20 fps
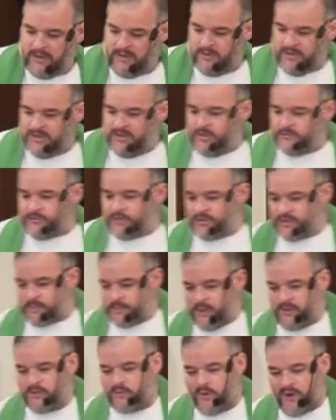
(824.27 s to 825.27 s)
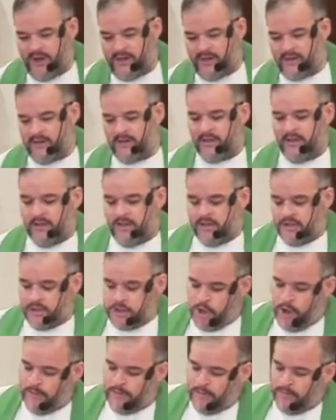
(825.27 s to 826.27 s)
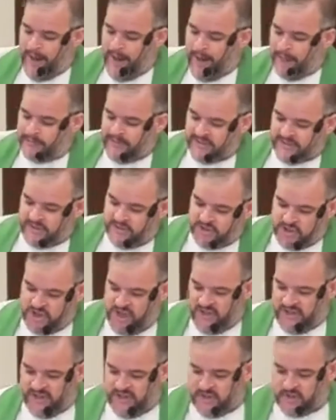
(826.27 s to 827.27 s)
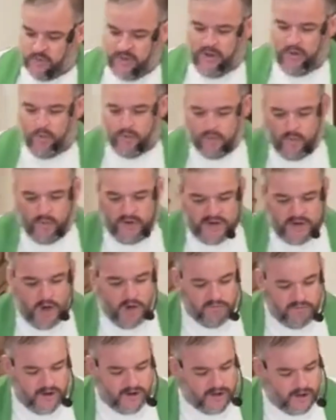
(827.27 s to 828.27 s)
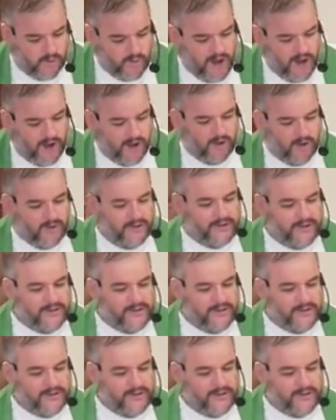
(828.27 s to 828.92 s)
the difference between John the Baptist and Jesus we know very well